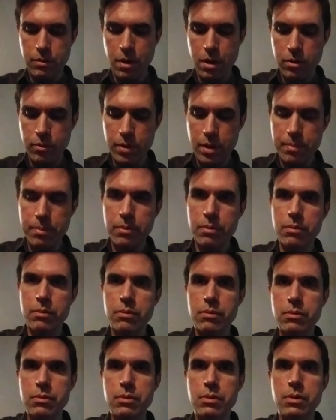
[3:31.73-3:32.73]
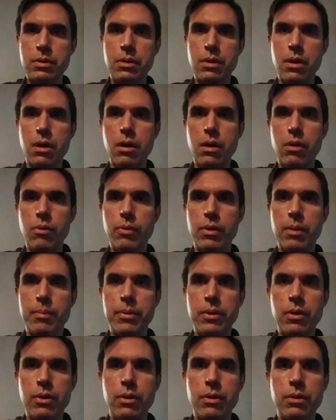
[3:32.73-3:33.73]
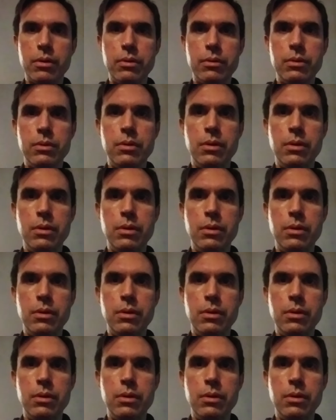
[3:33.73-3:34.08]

all the way up here,